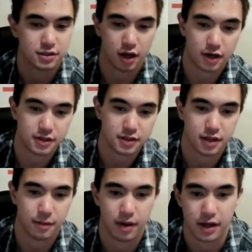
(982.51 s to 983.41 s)
talk to
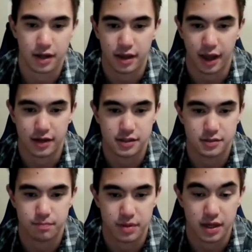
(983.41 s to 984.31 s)
somebody, and
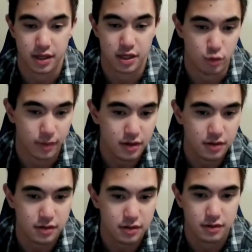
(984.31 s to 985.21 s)
just be a
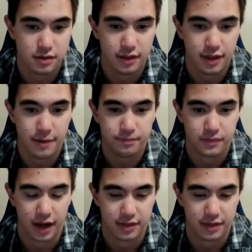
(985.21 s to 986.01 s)
human to them,